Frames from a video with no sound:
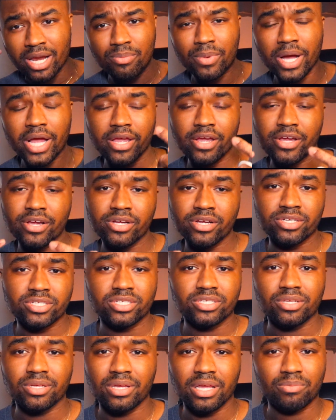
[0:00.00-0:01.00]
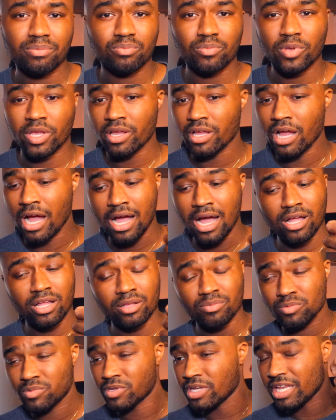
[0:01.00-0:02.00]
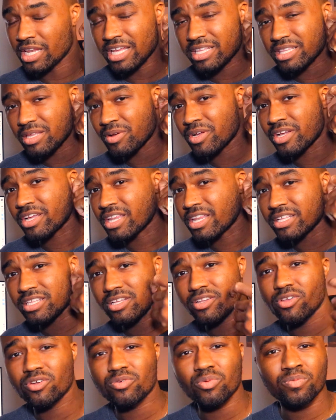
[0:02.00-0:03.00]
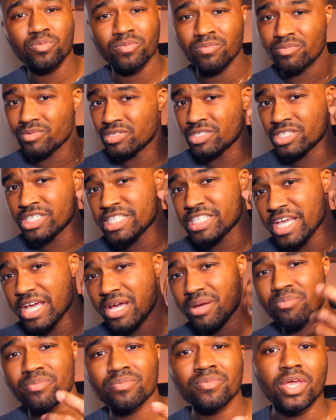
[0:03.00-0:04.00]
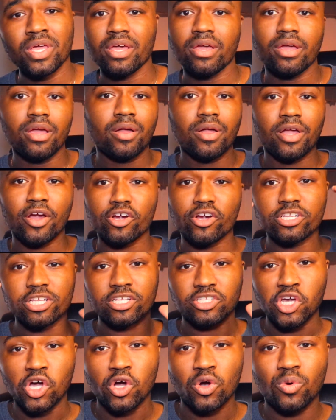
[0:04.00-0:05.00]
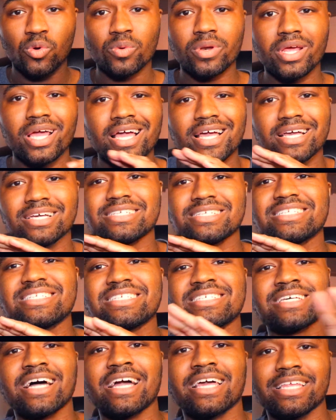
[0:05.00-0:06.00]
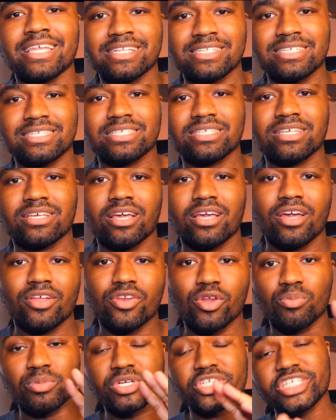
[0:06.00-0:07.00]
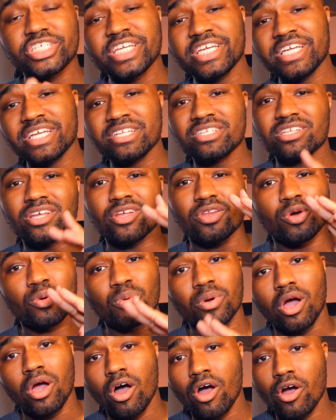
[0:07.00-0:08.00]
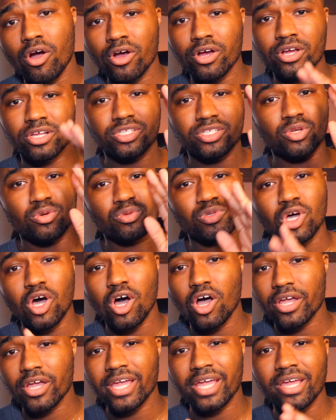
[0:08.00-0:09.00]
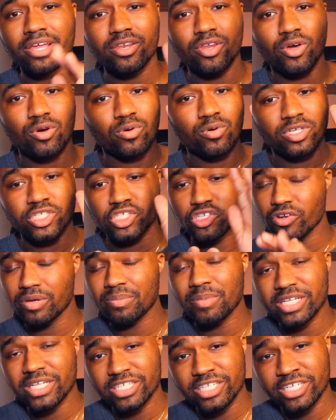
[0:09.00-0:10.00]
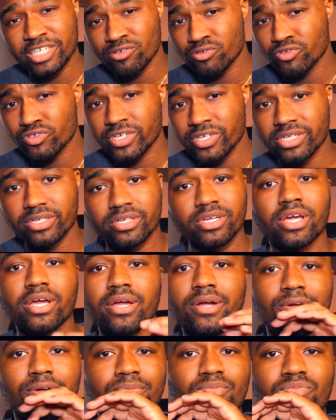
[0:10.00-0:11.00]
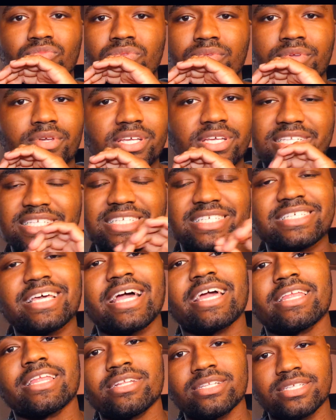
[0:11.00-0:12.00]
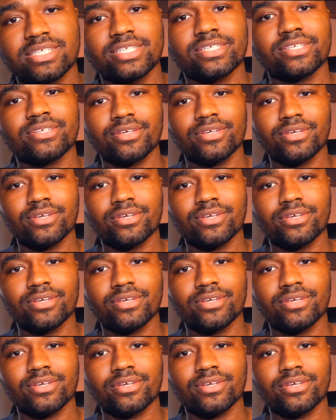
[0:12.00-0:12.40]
in my ears, click the little stem, heard the tone, silence. No machines, no cars, no talking, no screaming children, silence.